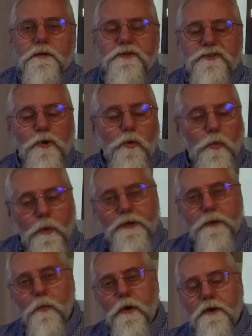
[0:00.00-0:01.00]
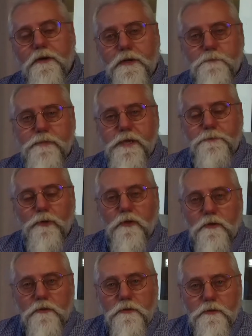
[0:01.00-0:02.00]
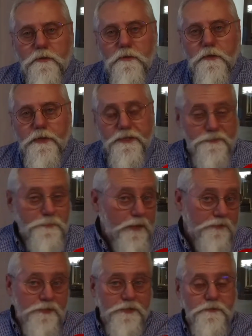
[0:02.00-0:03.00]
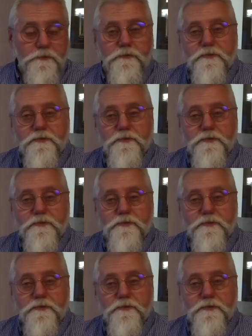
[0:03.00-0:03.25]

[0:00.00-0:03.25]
So when and where can people expect to